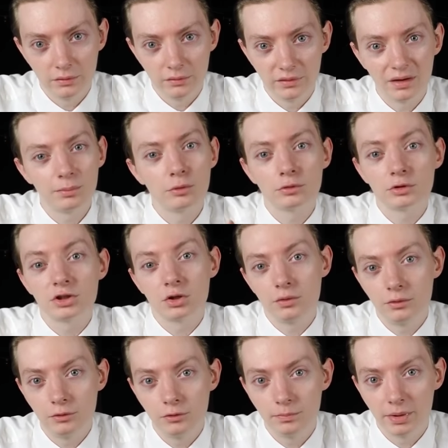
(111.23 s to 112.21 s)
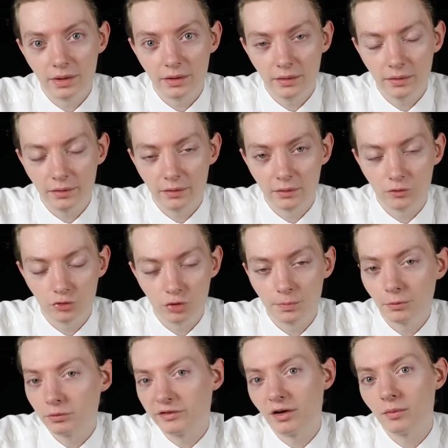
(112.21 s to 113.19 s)
Double Chalupa, the
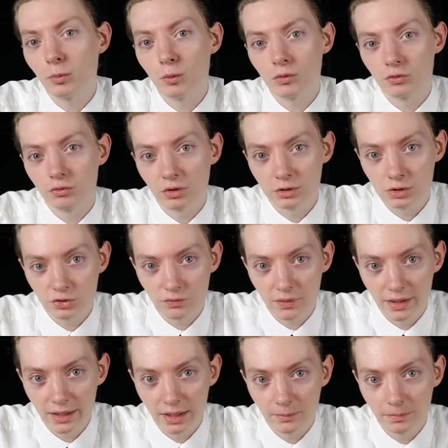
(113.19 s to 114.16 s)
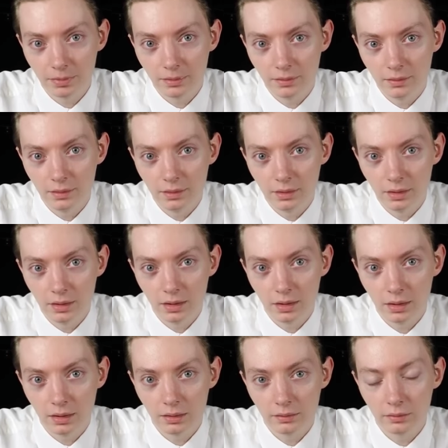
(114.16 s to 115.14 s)
Triple Double Crunch Wrap,
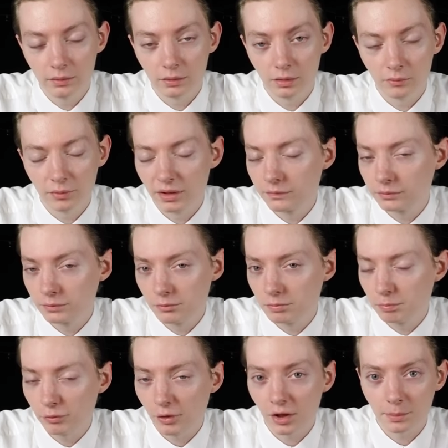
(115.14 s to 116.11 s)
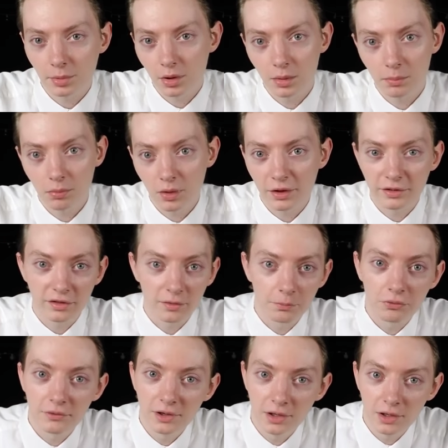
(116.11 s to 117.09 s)
you know, whatever, blah, blah, blah,
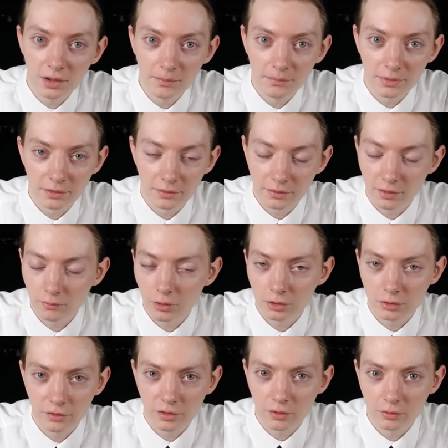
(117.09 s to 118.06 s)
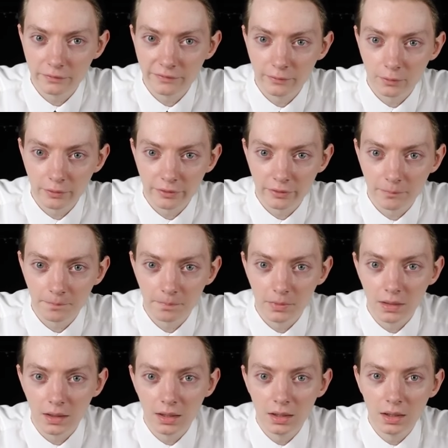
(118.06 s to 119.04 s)
Supreme, and so on and so forth.
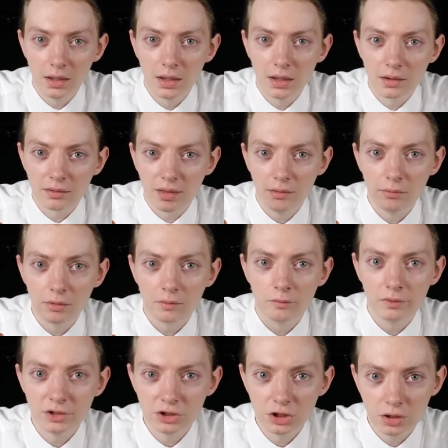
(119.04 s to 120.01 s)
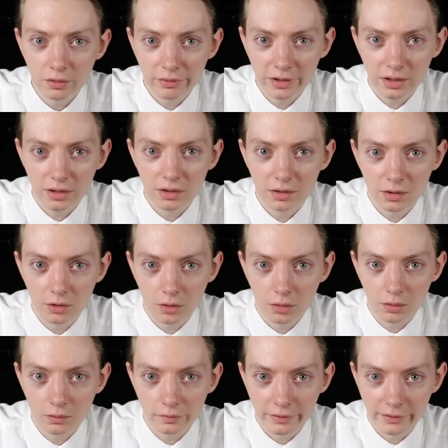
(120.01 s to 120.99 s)
They were originally going to
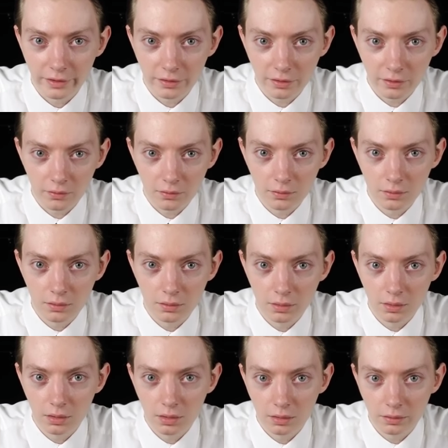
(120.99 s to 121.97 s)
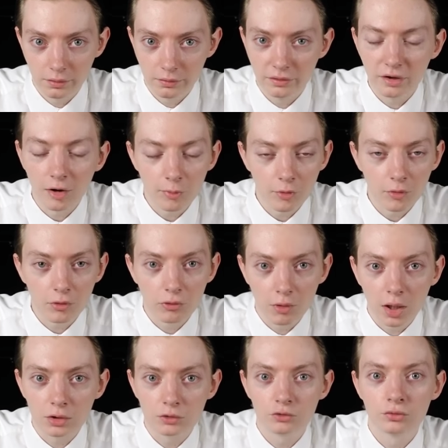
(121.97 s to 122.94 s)
call this the Double
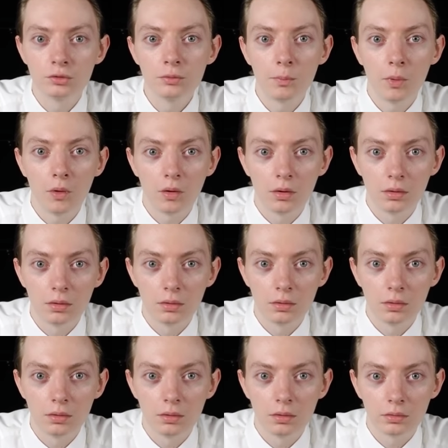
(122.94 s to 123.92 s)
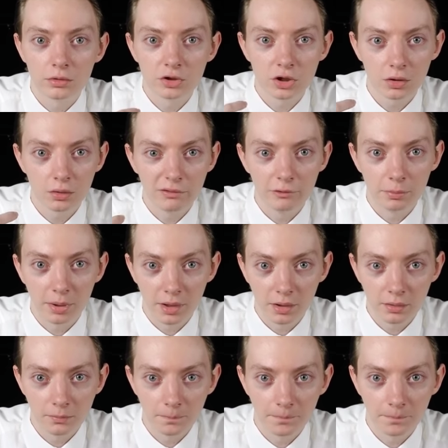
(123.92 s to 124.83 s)
Quadruple Chalupa,